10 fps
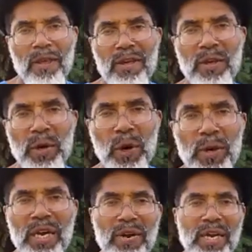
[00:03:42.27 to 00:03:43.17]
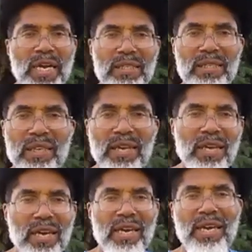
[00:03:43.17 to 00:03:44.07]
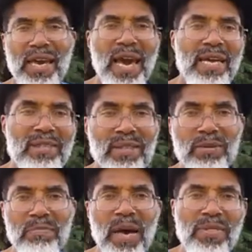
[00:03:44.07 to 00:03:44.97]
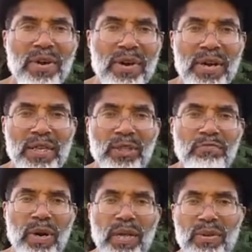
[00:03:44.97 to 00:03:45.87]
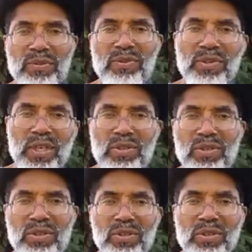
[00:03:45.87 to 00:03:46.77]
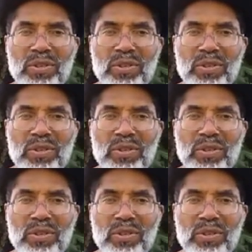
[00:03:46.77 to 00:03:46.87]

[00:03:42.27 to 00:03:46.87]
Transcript: You know, here it is. He has his mother and his brothers and sisters.